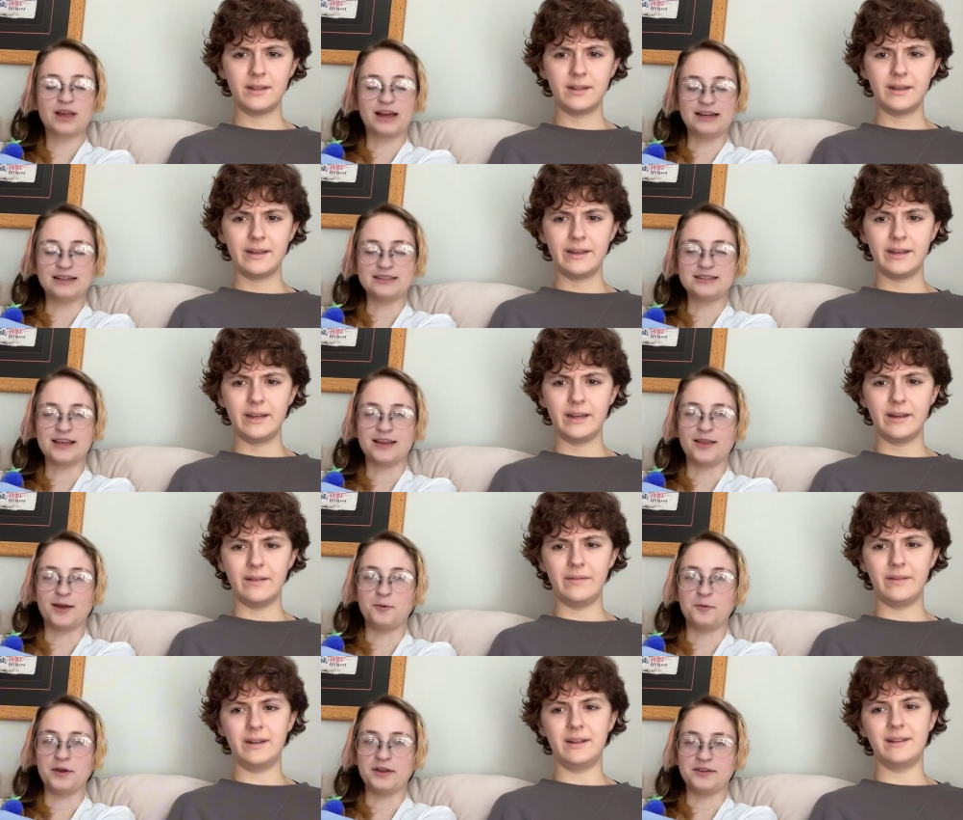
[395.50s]
Speaker 1: I say
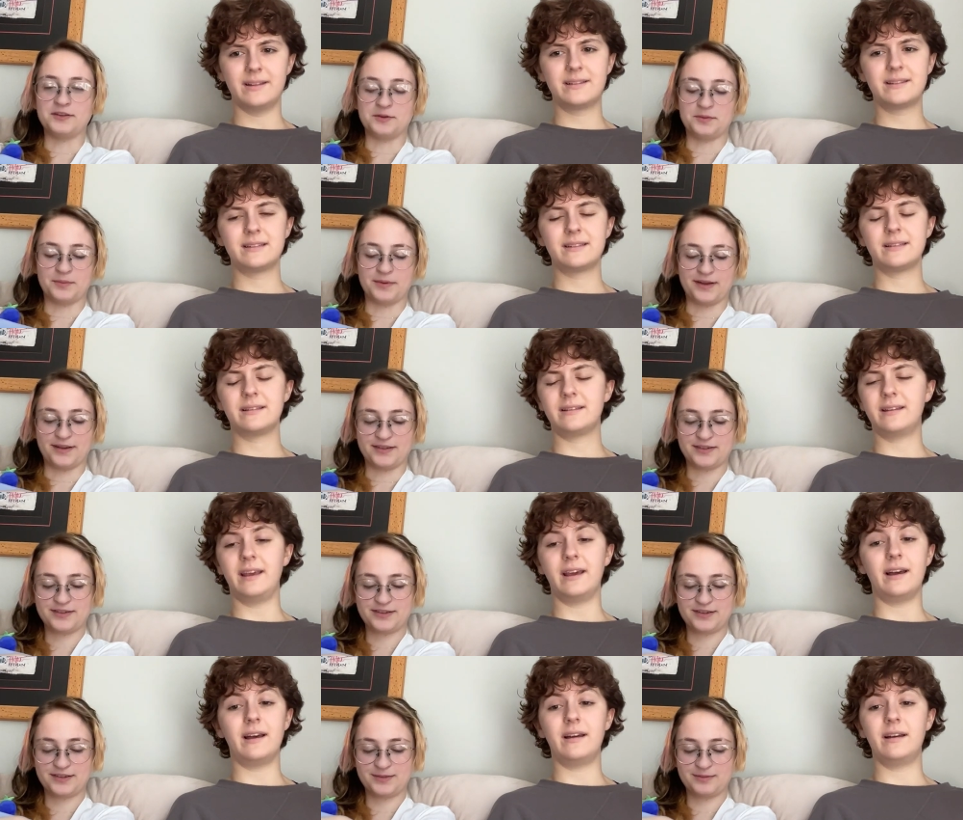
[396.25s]
that way too much.
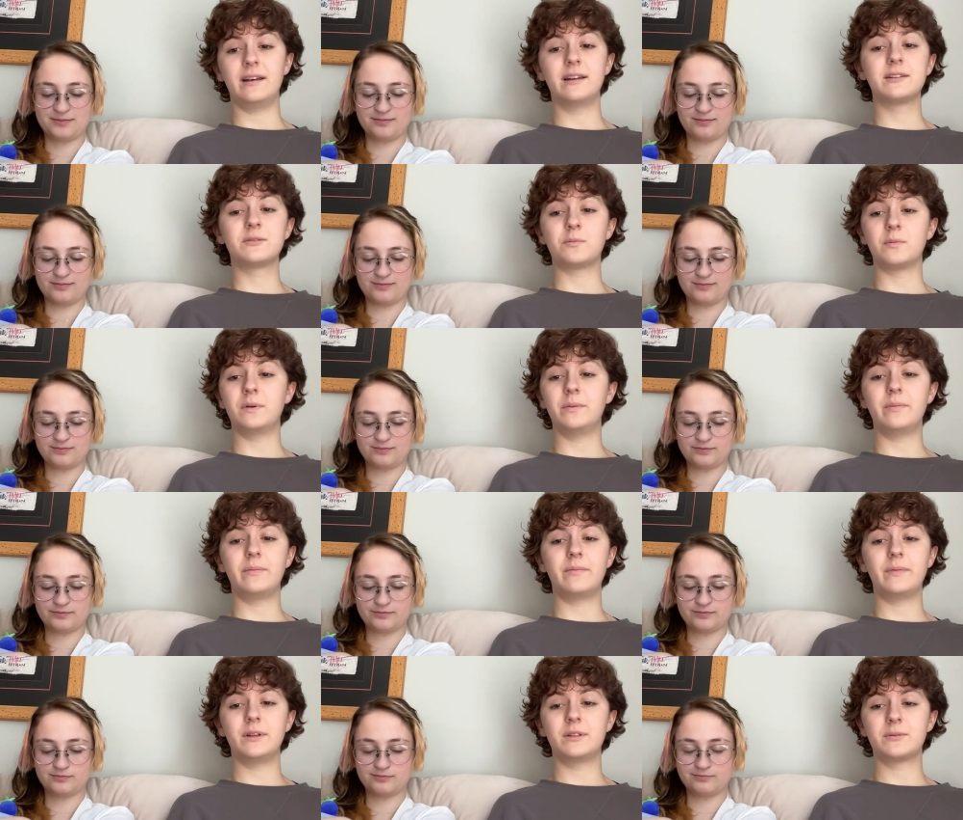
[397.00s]
Yeah,
Speaker 2: it's way
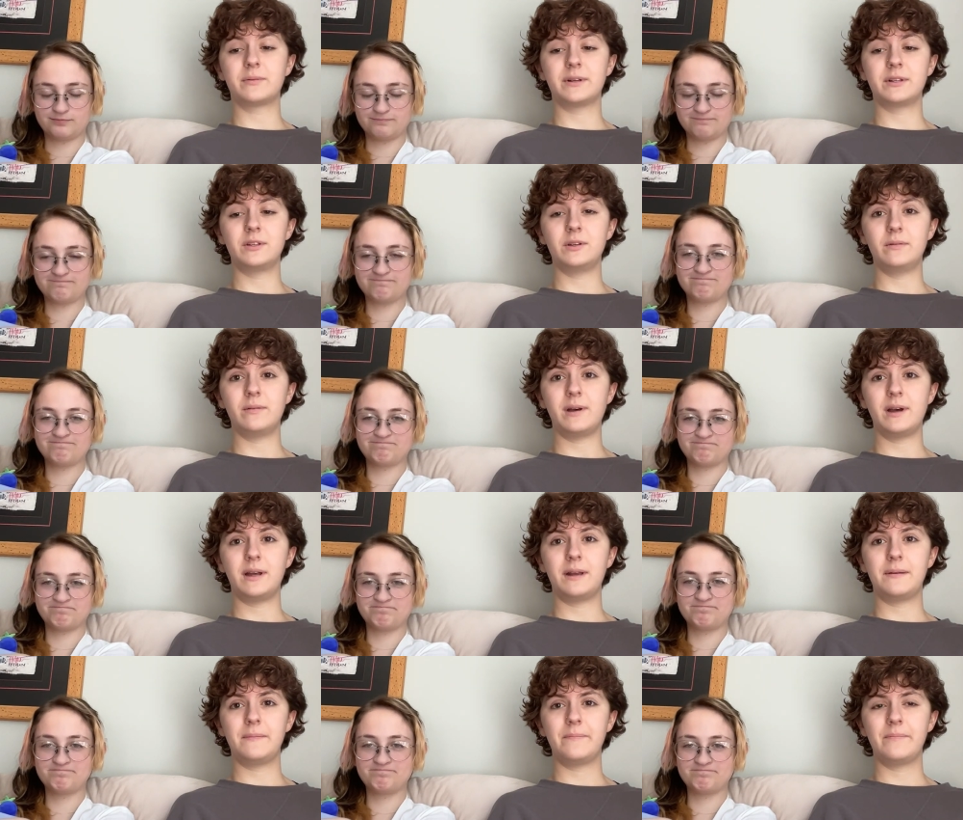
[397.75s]
it's way too
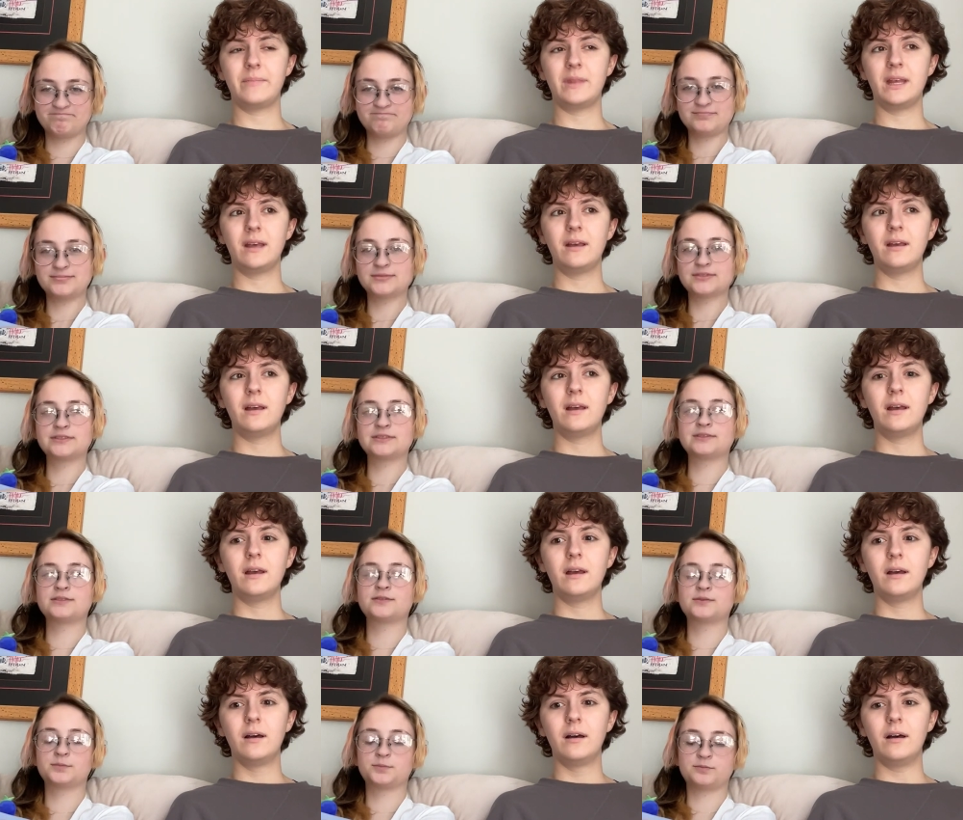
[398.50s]
bad.
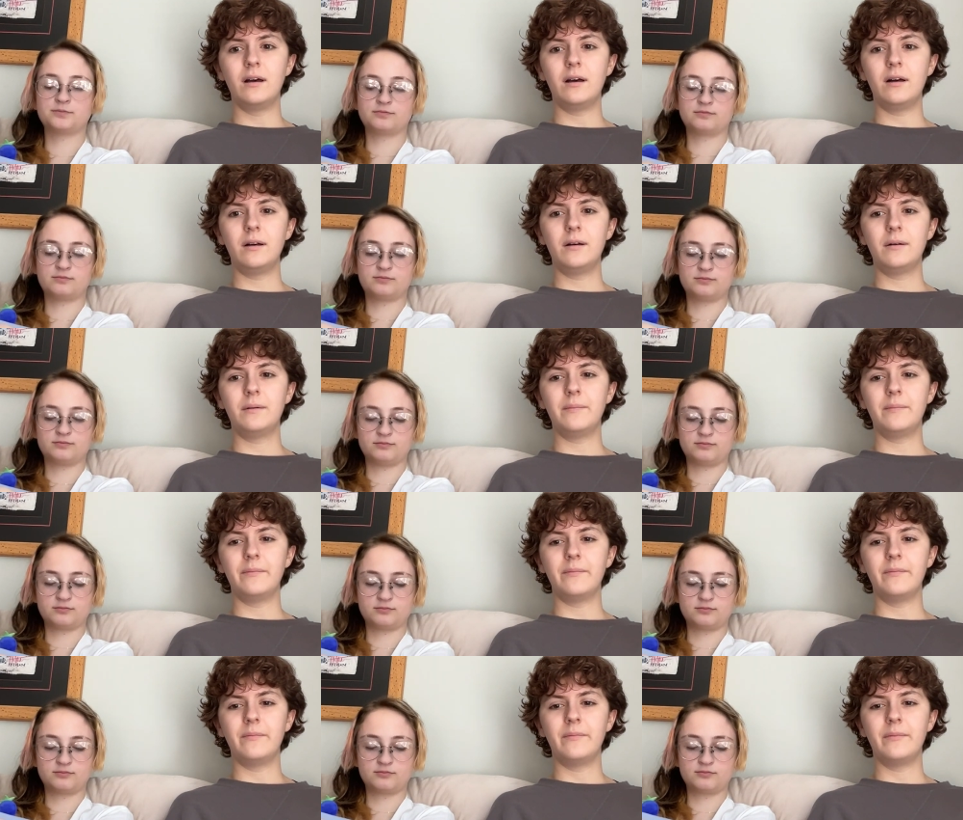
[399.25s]

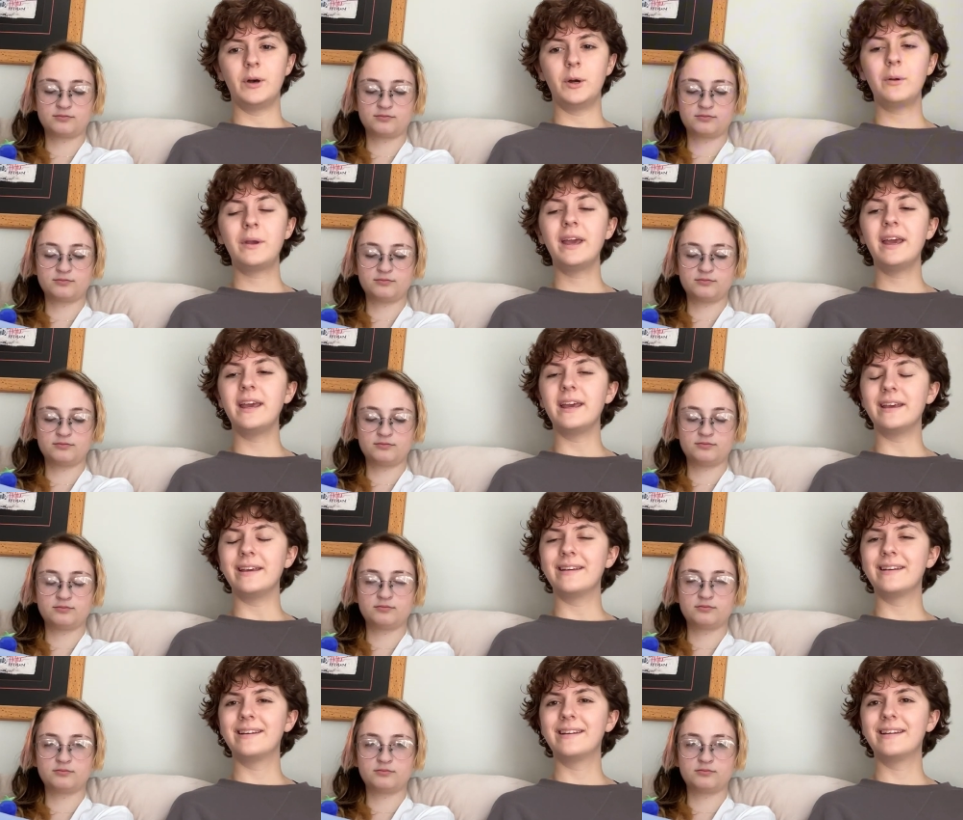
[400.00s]
Um,
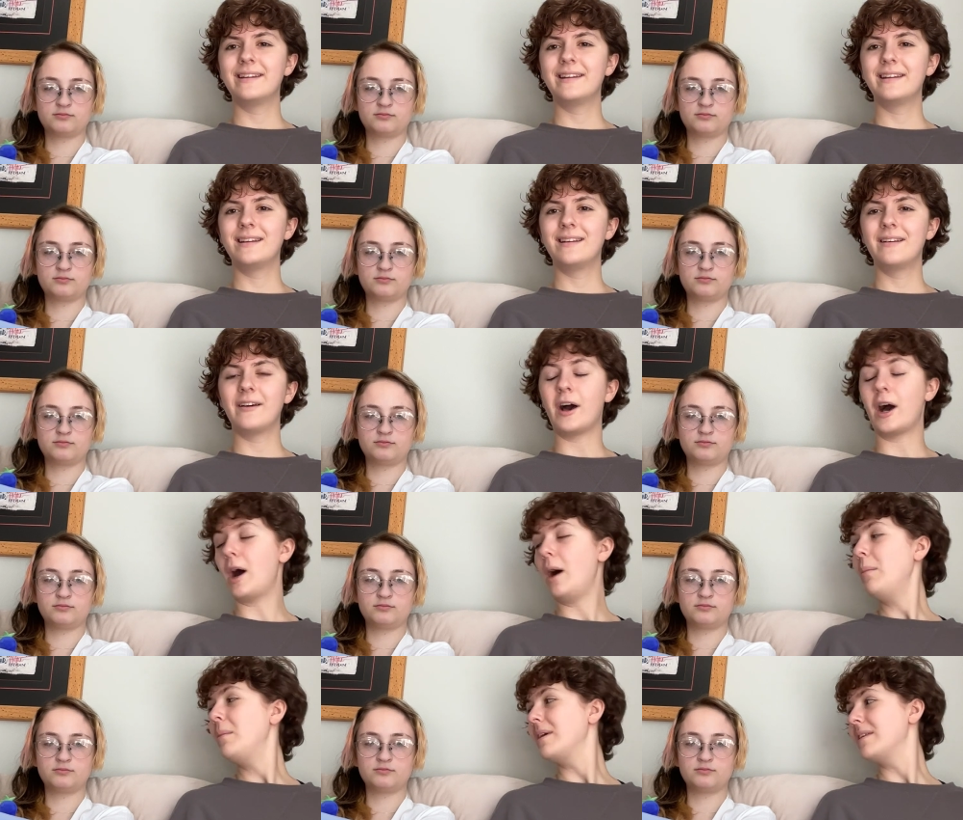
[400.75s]
okay.
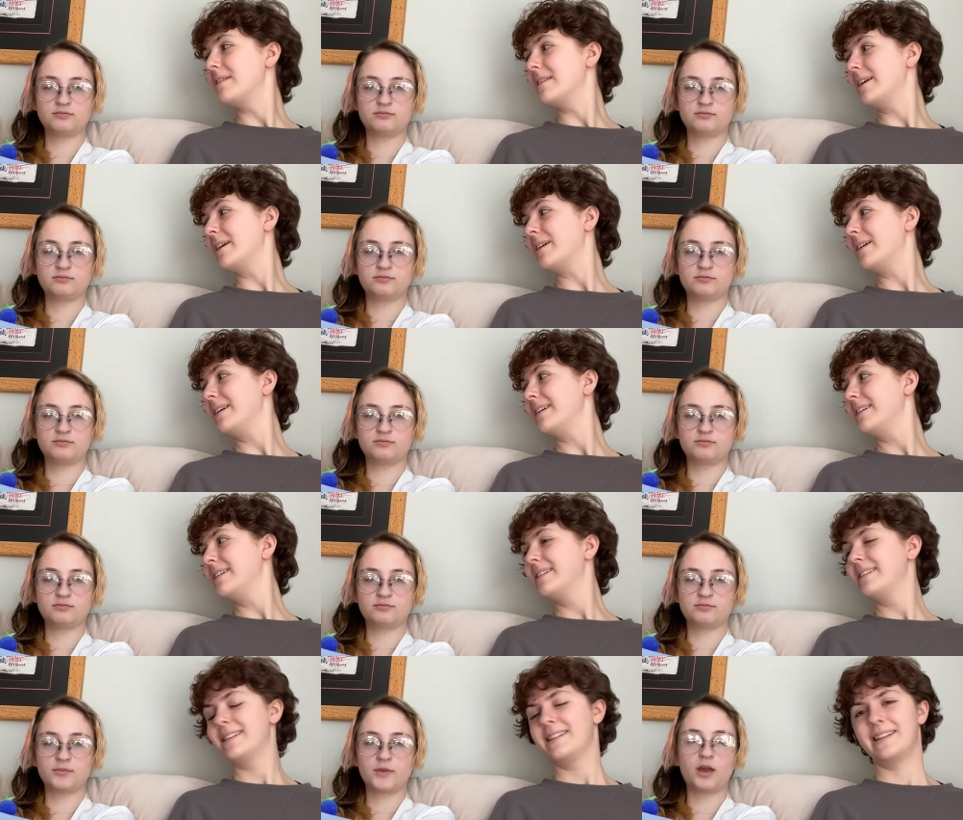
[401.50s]
Hobby theory.
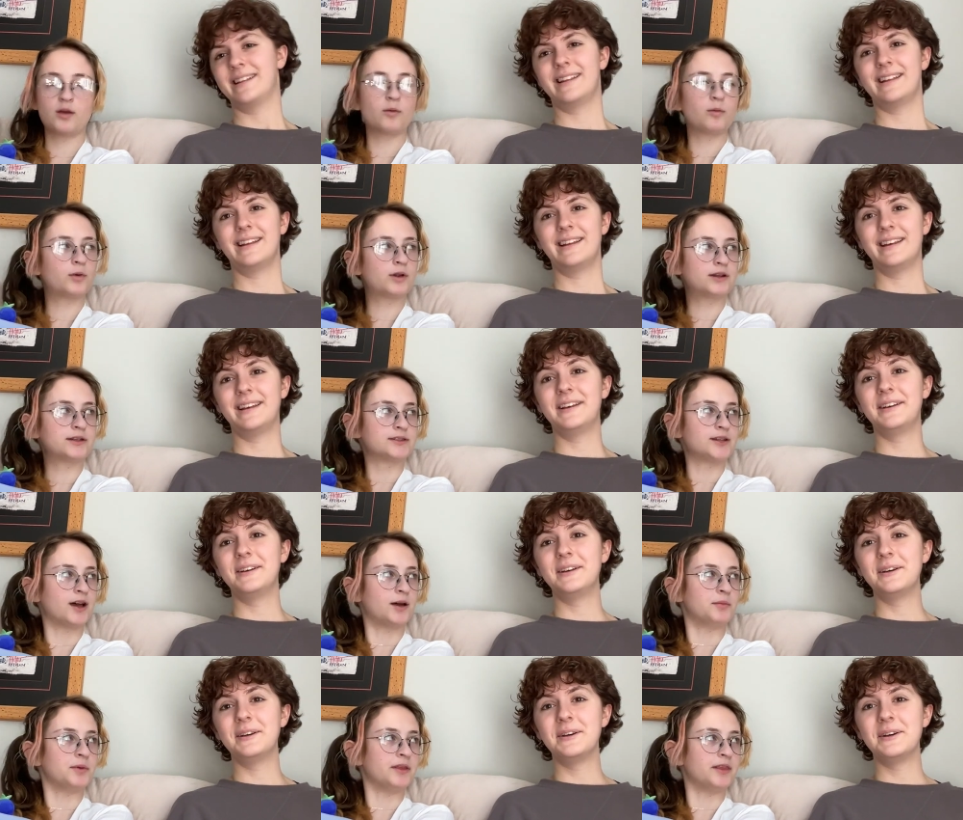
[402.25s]
Speaker 1: What is hobby